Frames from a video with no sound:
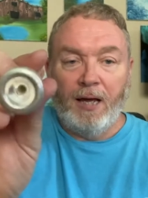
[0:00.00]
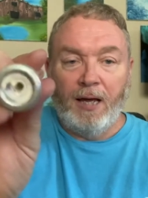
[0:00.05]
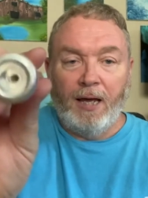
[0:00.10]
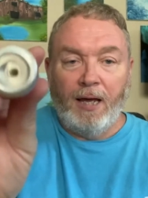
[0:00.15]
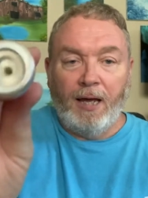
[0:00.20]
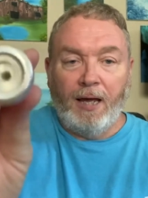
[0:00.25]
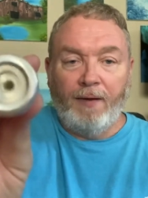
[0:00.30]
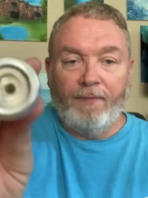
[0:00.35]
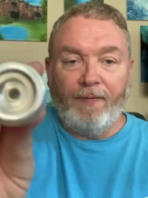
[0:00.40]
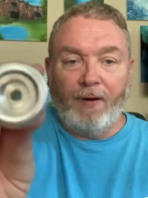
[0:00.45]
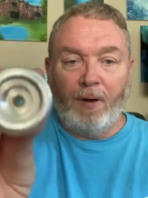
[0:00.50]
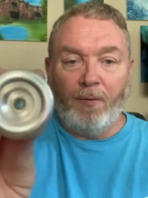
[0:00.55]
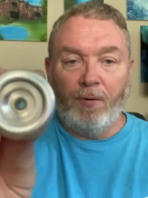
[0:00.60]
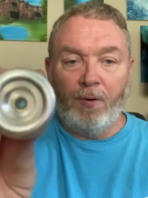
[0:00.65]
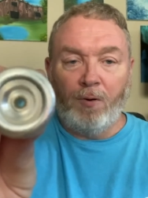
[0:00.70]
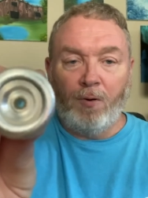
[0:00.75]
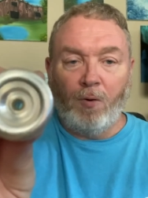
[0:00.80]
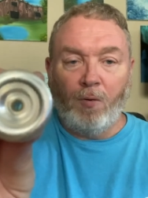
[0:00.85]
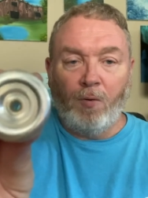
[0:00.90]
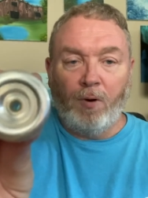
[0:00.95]
If I were
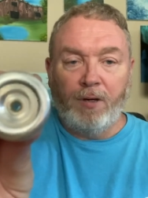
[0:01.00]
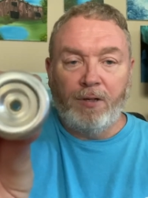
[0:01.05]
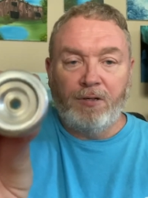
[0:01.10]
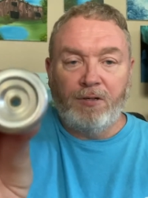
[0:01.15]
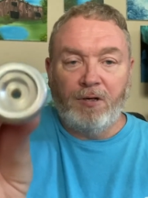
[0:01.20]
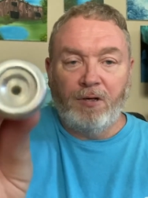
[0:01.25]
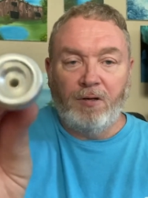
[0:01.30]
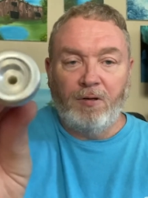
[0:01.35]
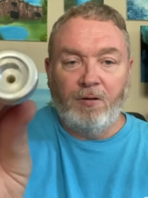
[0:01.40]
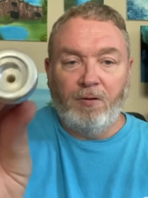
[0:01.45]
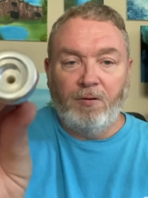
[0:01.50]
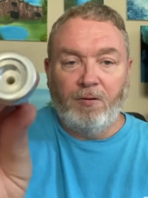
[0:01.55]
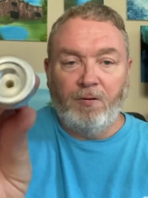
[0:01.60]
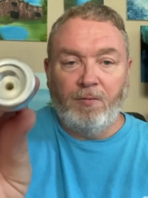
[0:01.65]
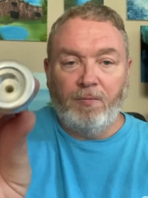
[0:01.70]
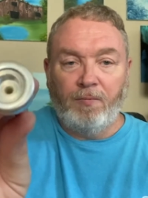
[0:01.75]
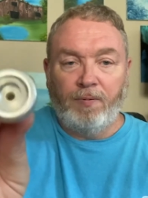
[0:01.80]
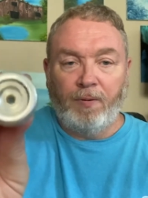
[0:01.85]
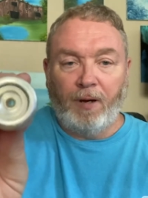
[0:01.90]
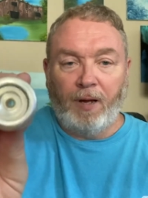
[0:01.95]
going
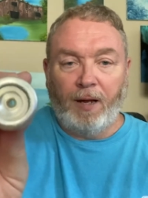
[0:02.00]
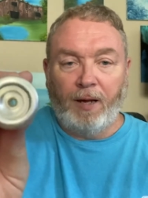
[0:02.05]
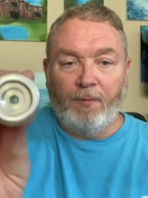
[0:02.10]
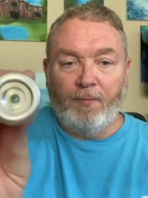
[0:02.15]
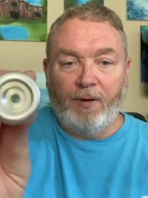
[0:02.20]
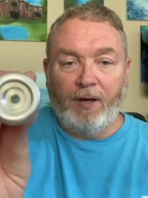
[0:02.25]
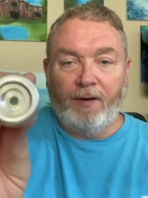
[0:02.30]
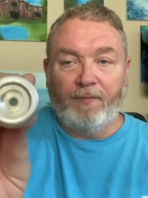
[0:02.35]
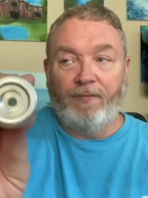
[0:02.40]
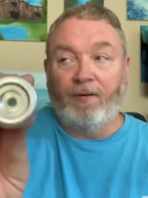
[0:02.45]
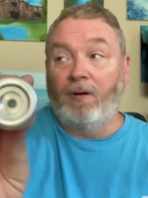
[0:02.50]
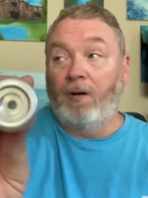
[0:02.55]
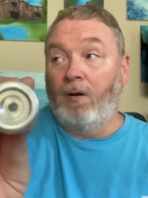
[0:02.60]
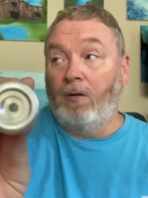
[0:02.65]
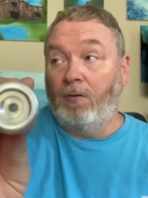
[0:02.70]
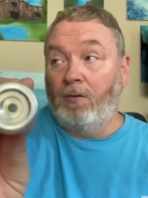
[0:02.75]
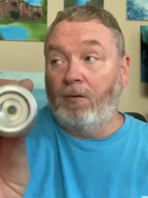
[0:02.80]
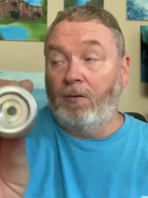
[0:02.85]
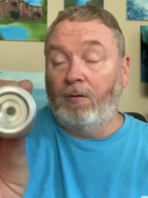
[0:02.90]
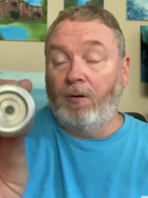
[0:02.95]
to play, we have a
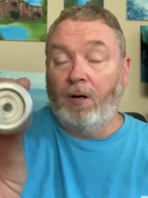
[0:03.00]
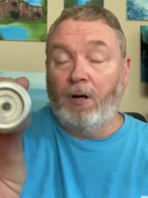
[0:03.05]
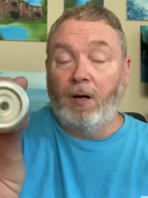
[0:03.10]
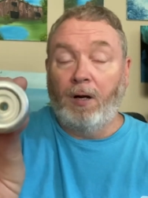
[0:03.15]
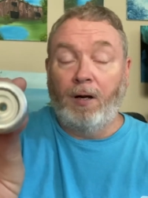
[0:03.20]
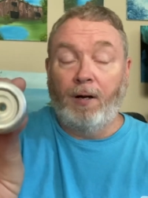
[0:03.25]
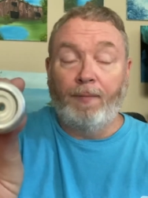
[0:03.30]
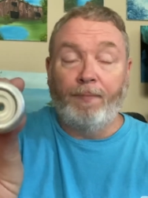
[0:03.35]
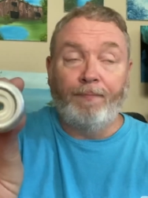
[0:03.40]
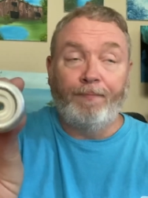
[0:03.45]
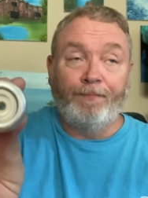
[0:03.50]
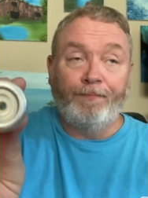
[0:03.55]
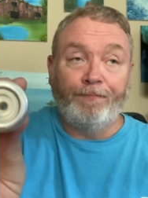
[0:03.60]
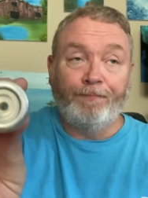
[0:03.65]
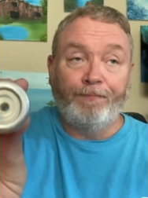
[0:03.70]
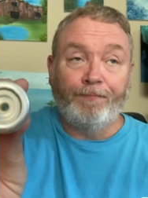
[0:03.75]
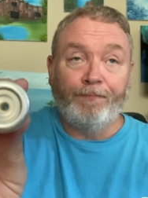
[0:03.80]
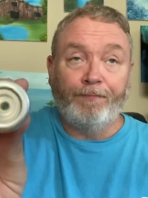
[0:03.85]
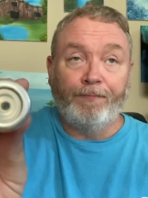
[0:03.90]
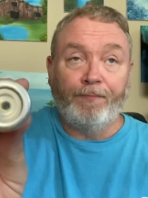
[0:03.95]
local
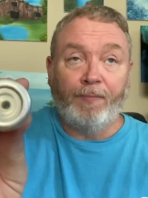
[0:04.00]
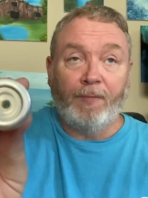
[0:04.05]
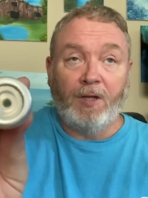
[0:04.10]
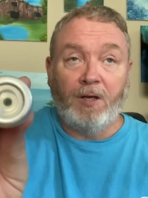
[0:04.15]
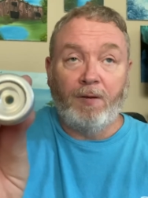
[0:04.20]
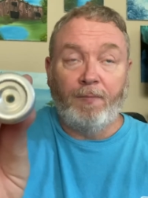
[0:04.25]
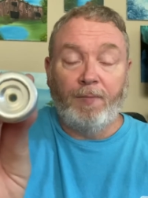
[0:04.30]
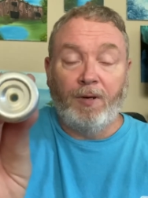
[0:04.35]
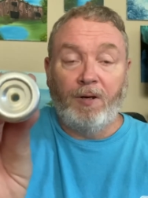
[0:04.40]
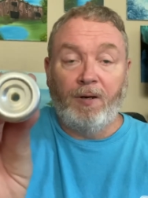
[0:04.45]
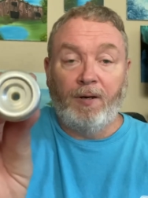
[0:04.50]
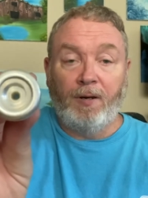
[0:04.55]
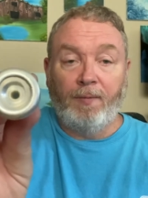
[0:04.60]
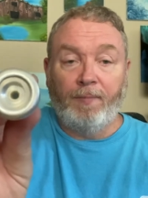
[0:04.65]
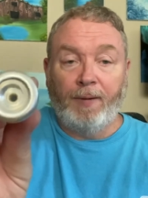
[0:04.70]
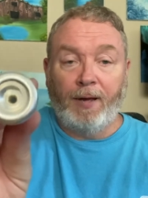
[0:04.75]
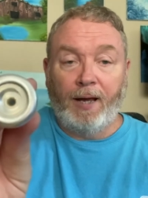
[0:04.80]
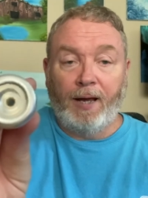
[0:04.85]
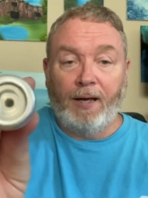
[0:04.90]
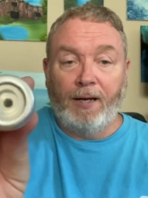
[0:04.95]
community
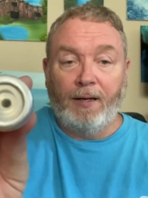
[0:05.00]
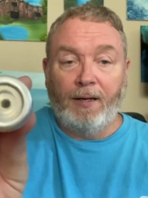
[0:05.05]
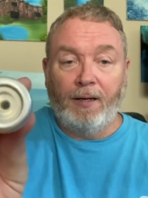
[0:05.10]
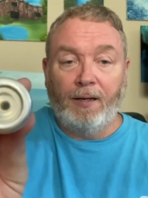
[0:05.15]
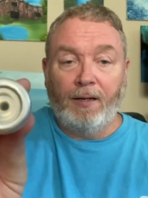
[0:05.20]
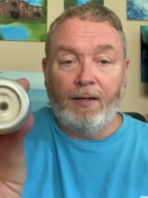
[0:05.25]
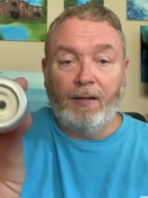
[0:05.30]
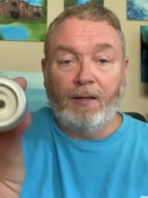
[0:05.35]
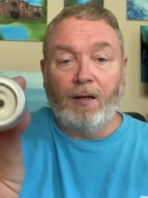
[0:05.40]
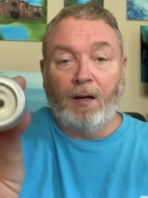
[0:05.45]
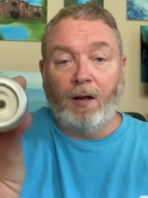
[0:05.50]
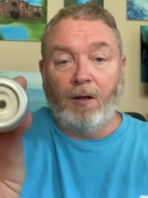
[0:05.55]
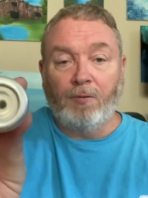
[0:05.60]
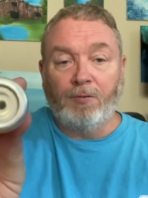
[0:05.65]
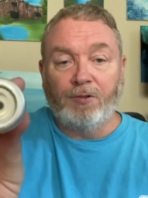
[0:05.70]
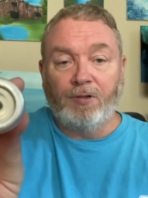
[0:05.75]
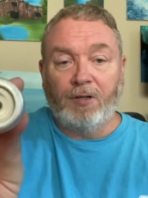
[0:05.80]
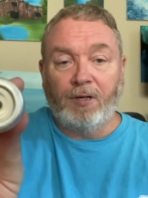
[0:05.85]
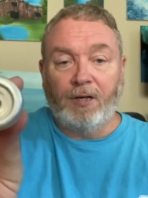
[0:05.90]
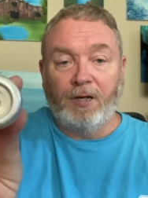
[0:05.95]
band
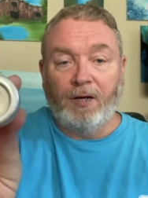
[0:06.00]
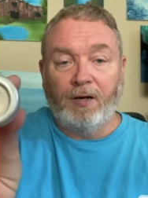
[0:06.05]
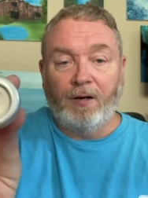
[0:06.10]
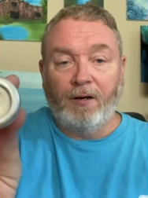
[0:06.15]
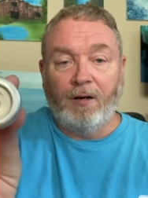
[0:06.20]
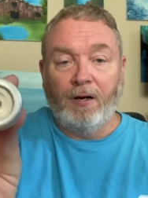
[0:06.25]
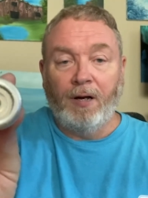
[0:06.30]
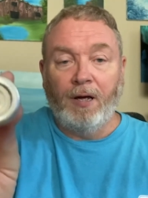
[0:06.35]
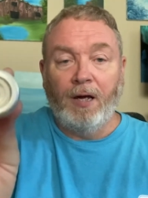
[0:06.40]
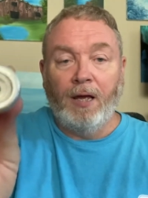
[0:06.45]
close to here.